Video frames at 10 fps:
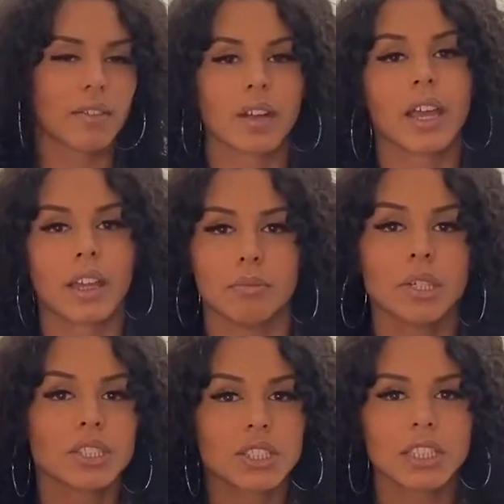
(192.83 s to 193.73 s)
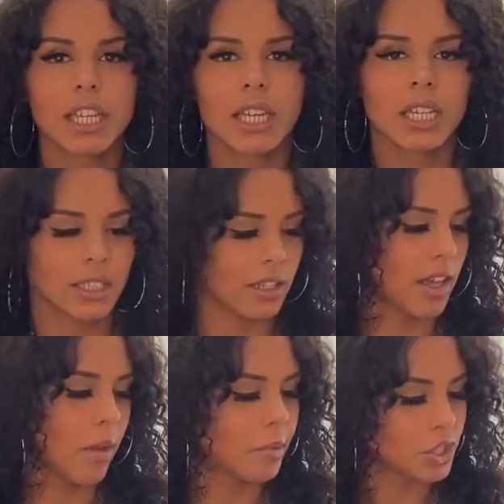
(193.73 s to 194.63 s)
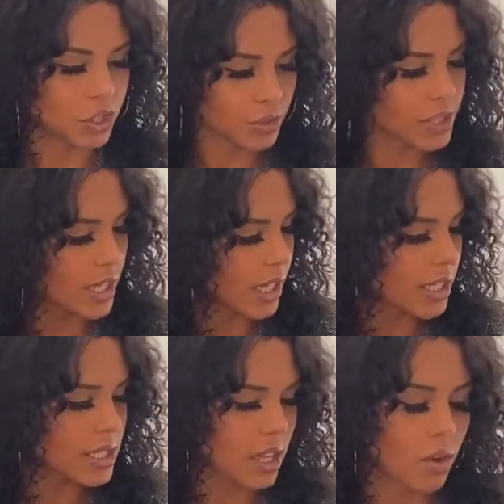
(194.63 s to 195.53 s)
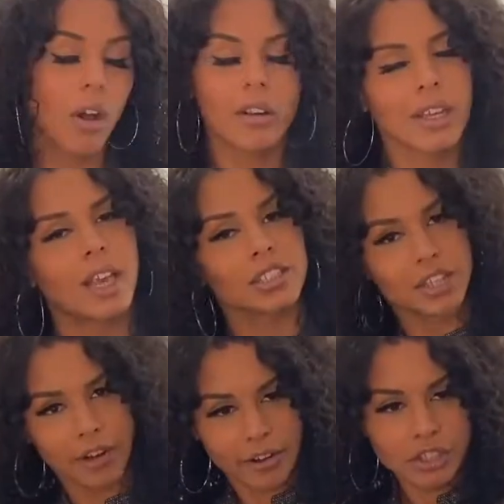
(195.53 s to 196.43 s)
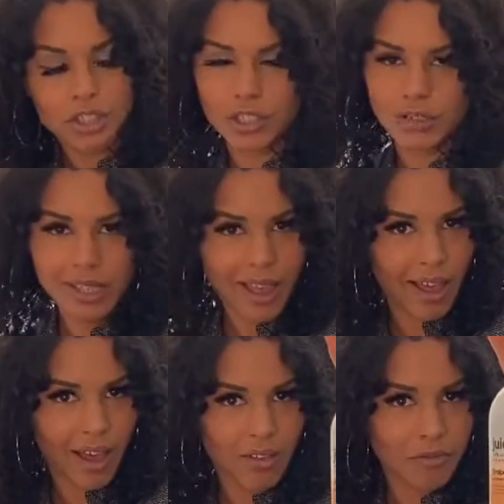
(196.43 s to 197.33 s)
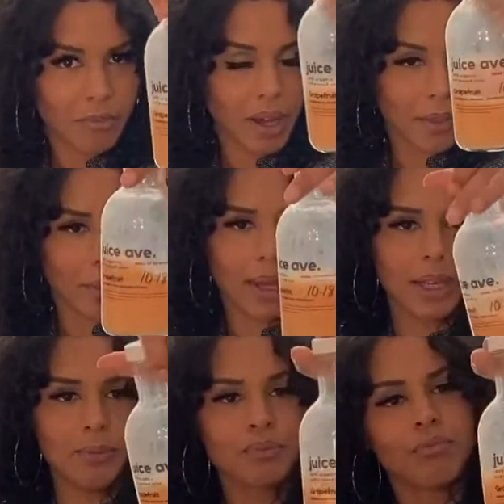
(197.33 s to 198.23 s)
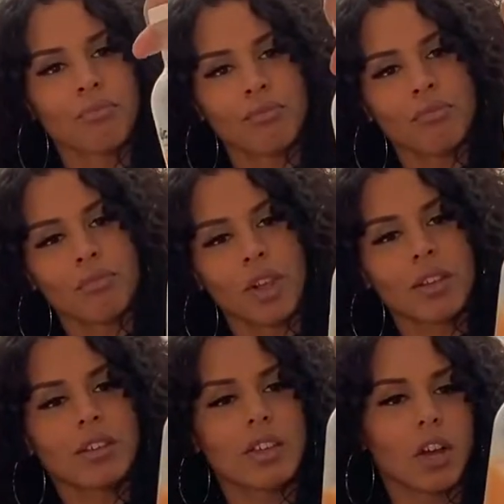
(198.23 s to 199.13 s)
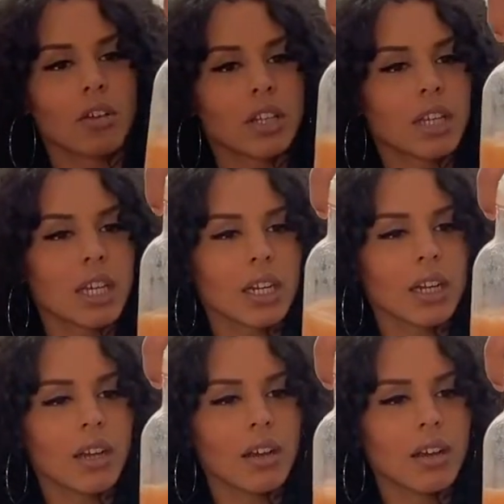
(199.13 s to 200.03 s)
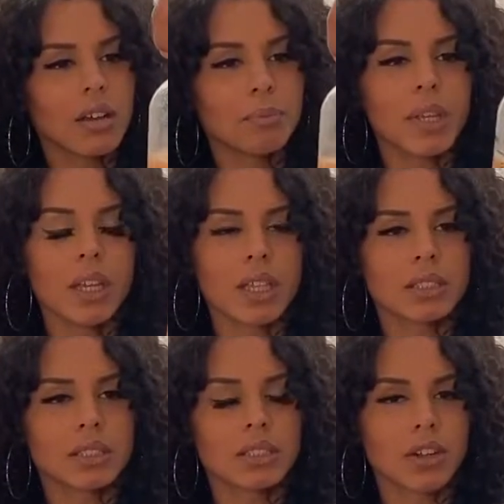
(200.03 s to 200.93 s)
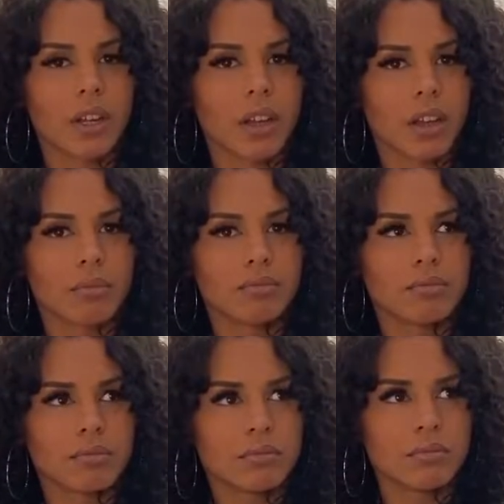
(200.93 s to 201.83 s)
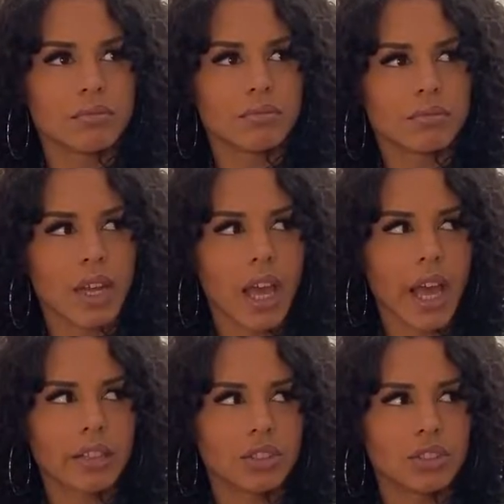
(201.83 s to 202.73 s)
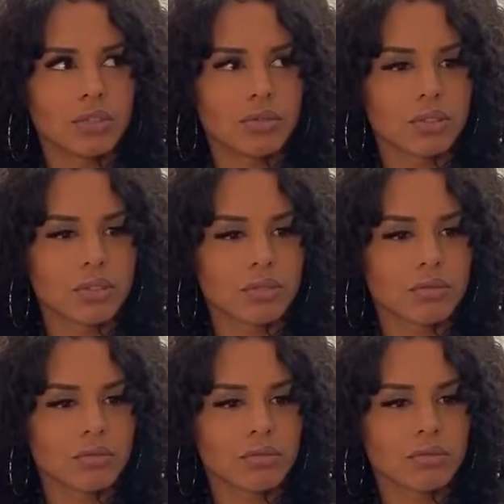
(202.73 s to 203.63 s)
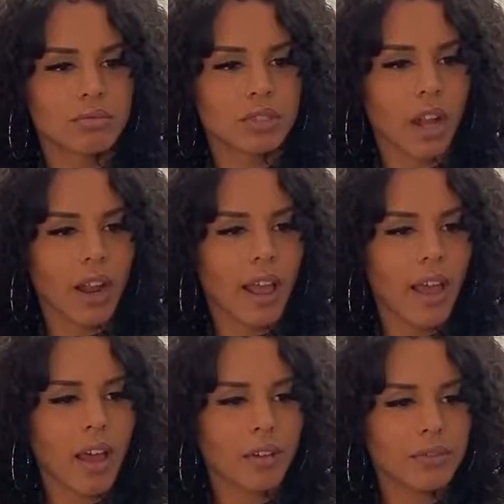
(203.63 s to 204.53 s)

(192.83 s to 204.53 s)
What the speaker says: not ate much today. I have been juicing. So, oh yeah, shout out to Juice Ave, by the way. Go to their Instagram at juice.av.